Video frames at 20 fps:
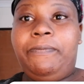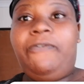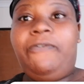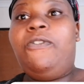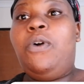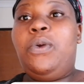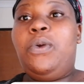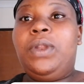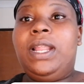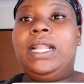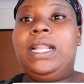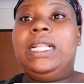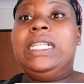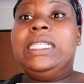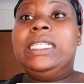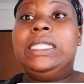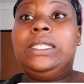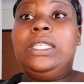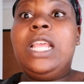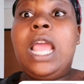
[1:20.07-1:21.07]
phone that
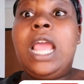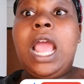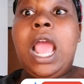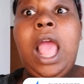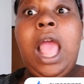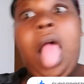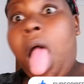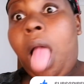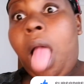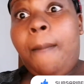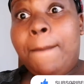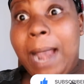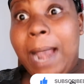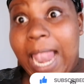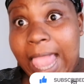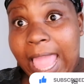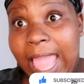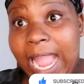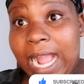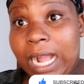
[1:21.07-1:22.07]
is
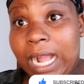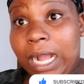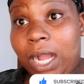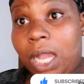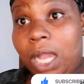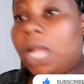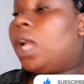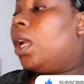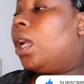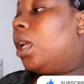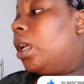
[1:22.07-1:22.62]
blank.